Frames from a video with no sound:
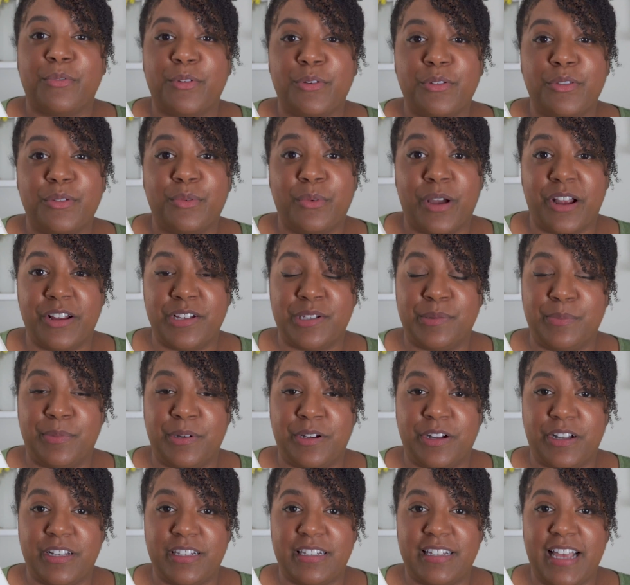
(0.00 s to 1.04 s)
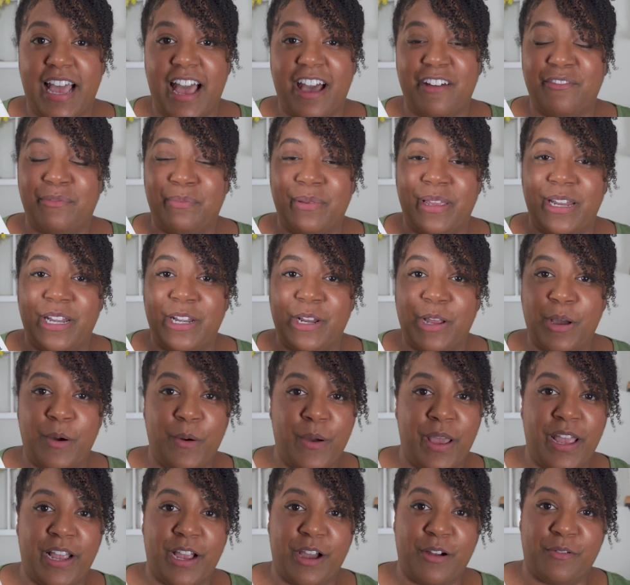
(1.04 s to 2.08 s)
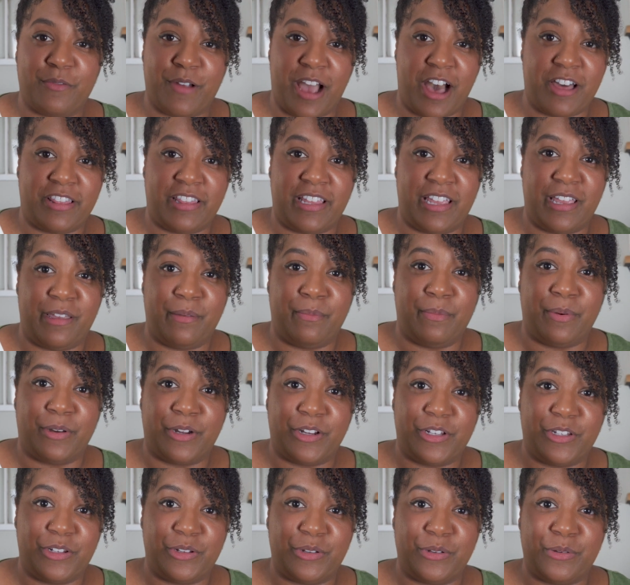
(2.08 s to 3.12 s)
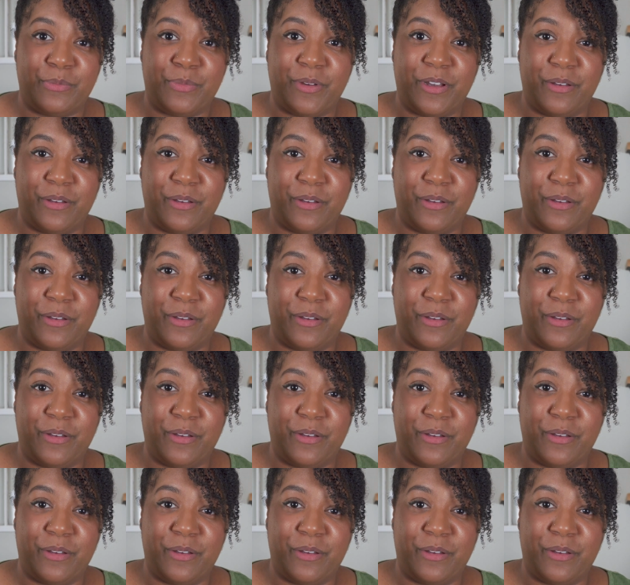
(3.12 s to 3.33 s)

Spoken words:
Ruth Ware's books have been going around the booktube